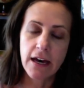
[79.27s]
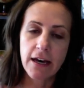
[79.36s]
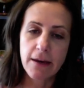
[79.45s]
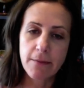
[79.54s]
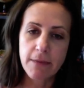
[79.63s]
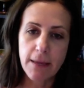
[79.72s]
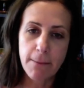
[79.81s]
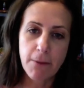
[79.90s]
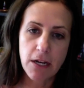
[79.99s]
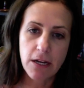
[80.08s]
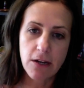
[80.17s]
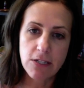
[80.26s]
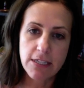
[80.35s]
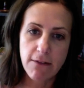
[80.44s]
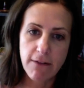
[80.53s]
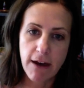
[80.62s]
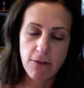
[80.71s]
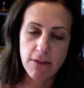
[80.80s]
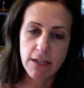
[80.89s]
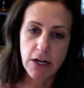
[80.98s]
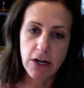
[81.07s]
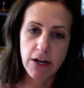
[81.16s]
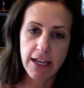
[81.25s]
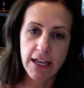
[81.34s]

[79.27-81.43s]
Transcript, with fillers: um, keep putting yourself out there.